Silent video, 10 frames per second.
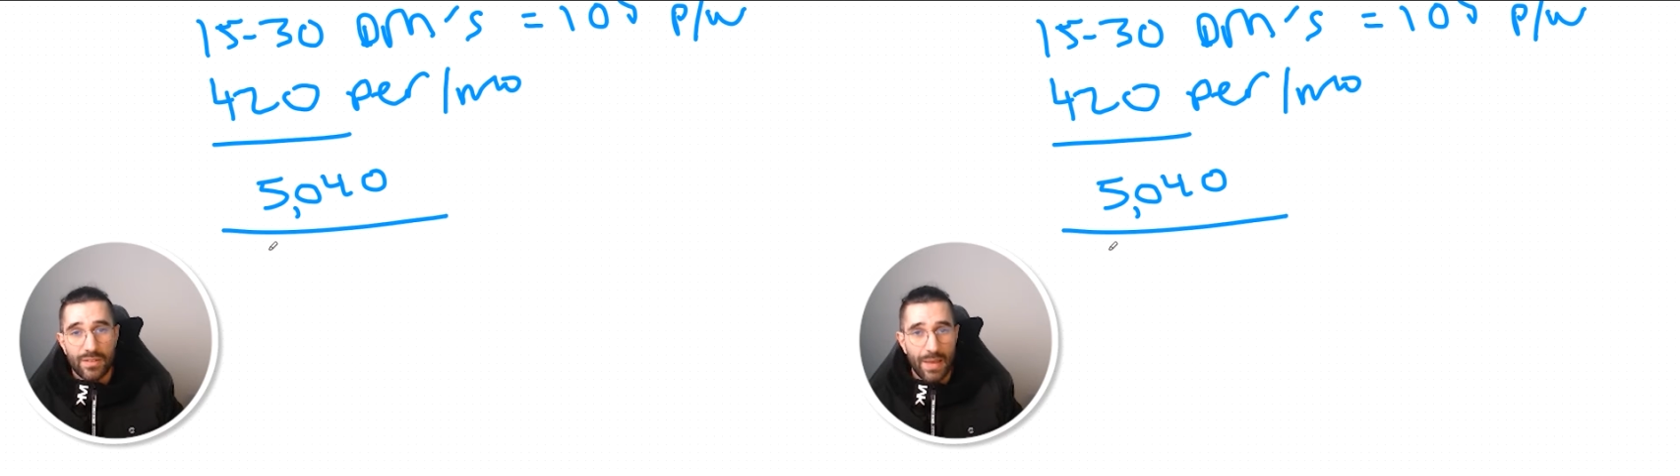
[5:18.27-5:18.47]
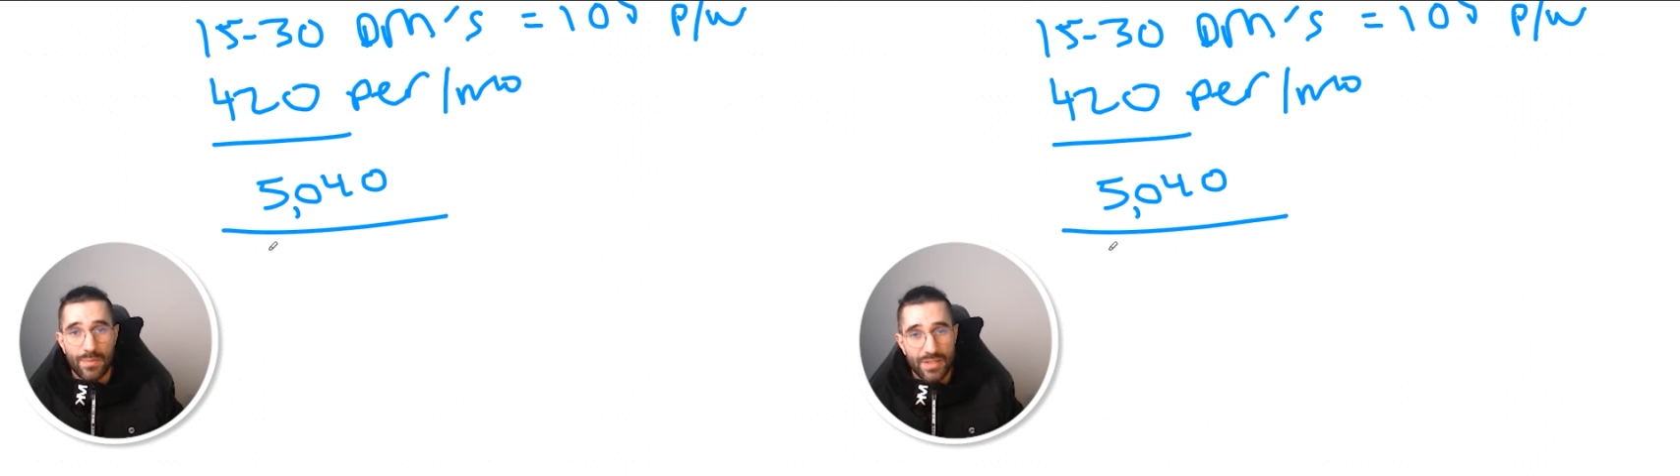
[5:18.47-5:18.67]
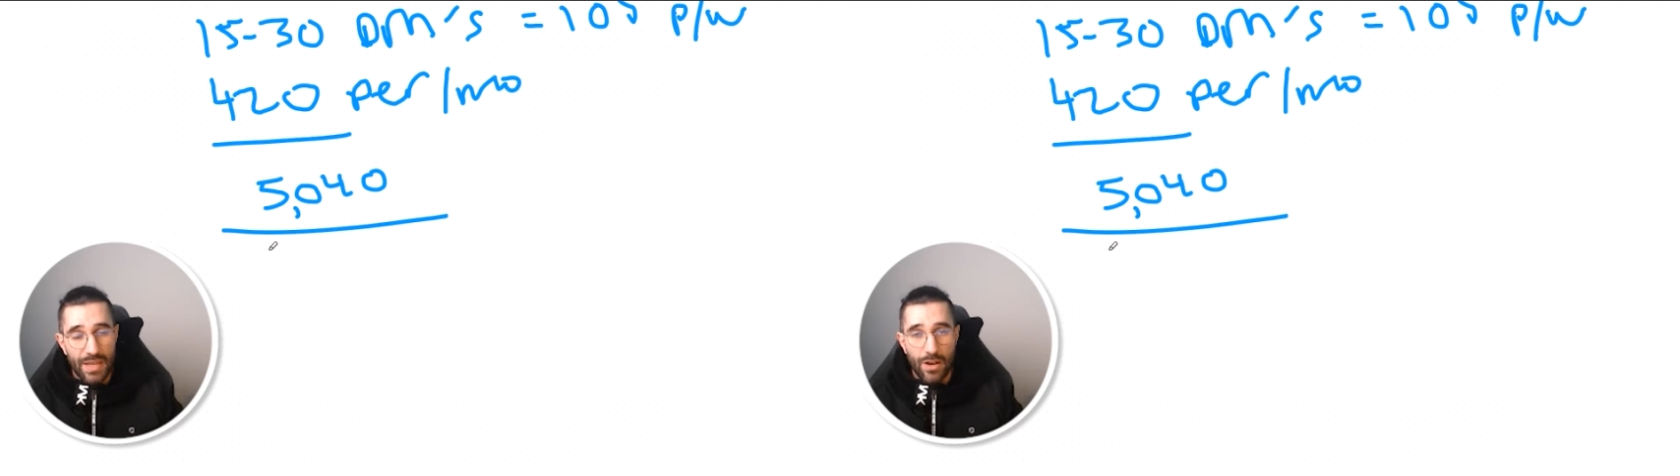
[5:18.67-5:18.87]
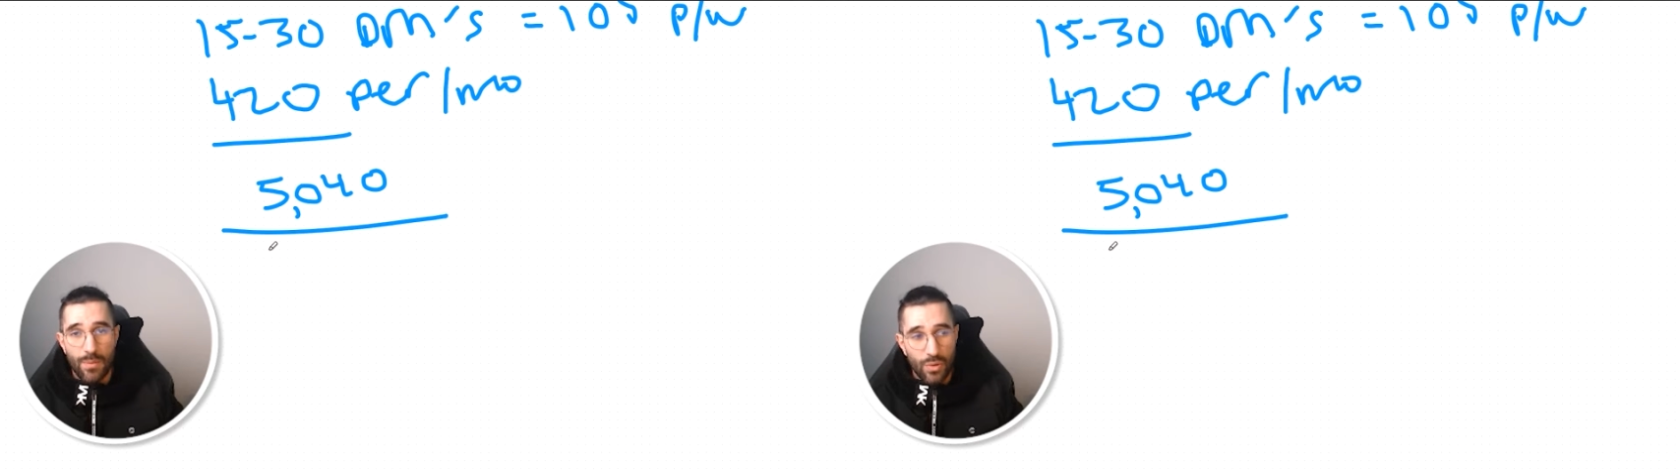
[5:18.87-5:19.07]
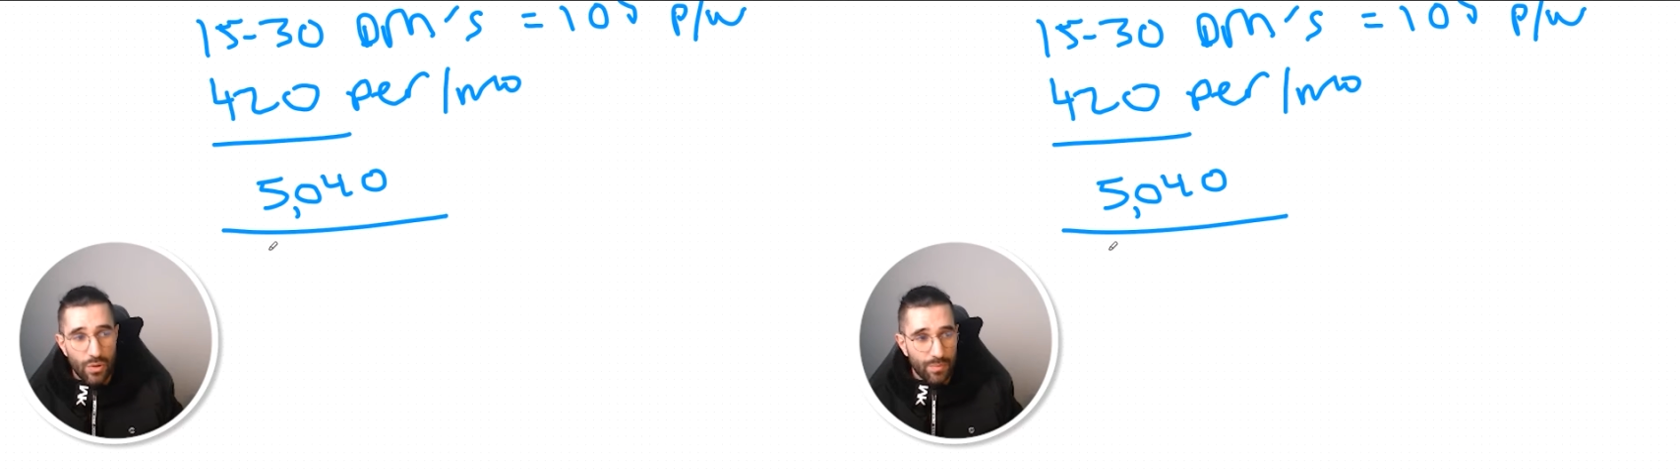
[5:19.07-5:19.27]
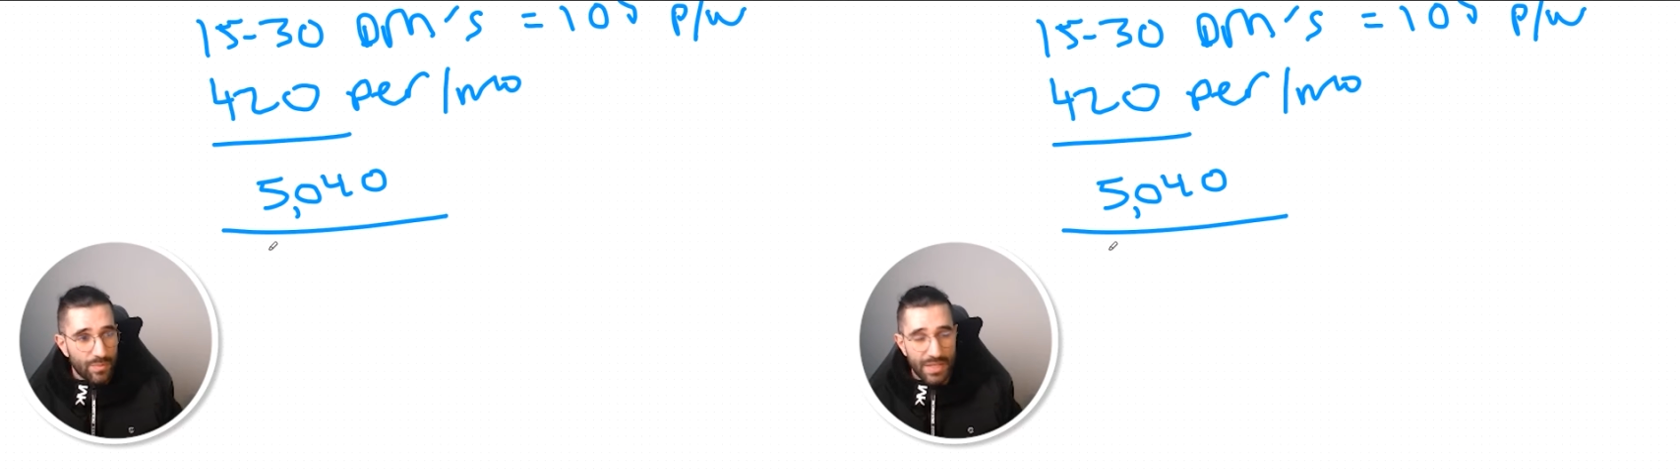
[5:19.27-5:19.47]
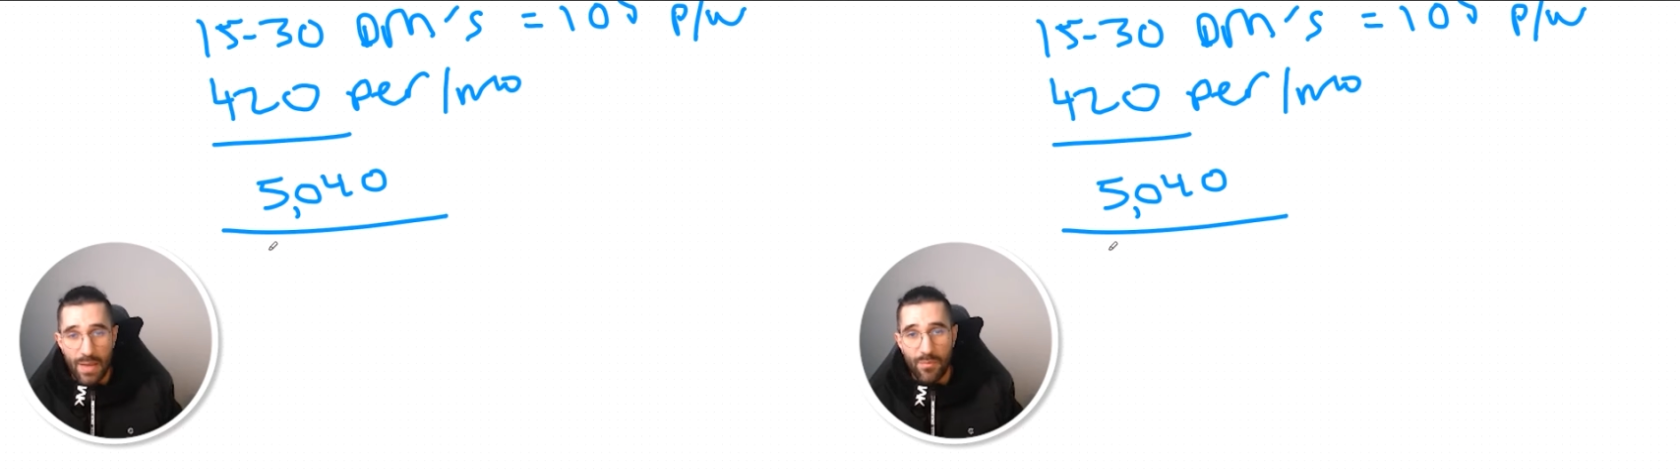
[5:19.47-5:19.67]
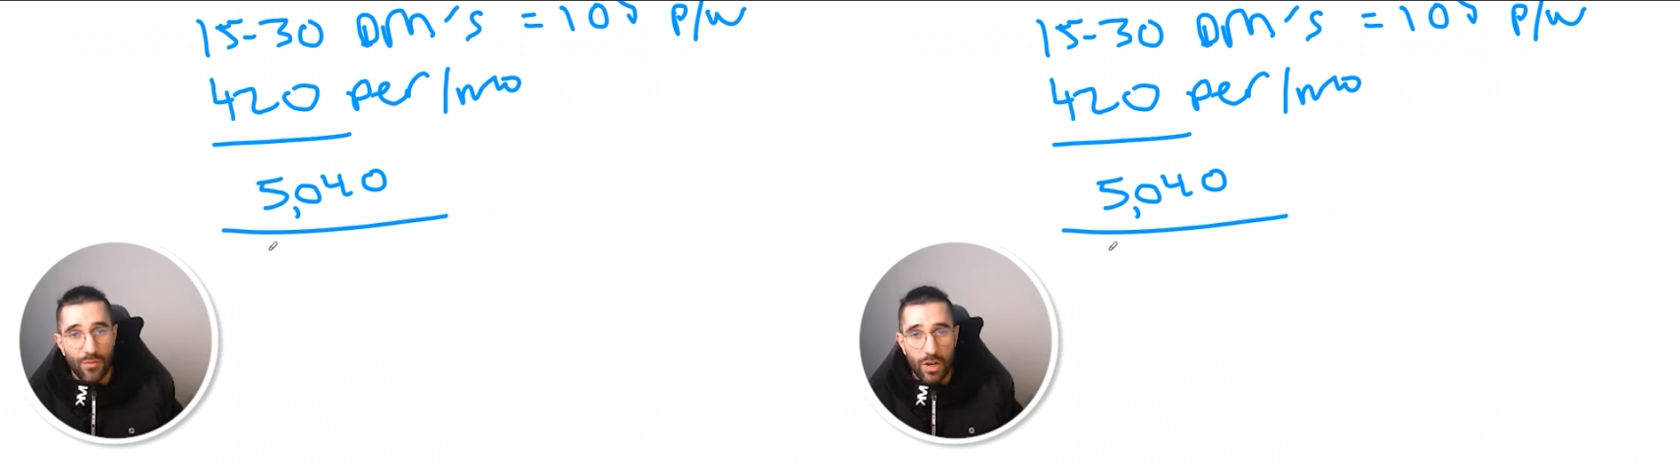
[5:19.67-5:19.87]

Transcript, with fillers: DM setup or DM